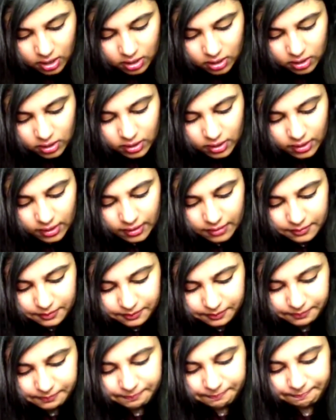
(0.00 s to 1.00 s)

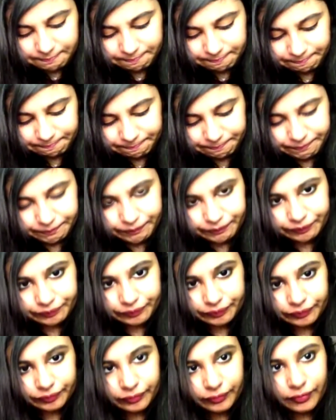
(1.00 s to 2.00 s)
Um,
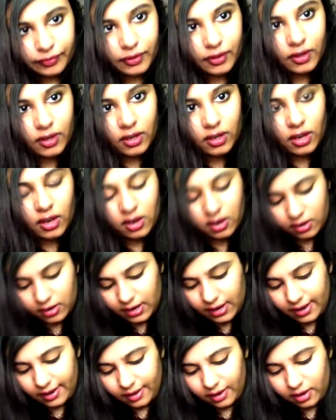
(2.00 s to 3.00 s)

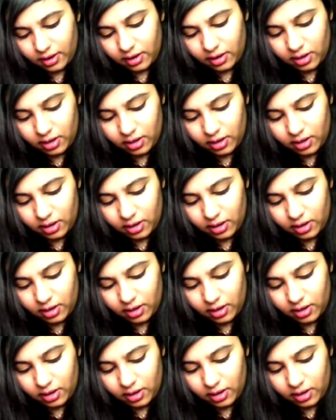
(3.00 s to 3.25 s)
okay.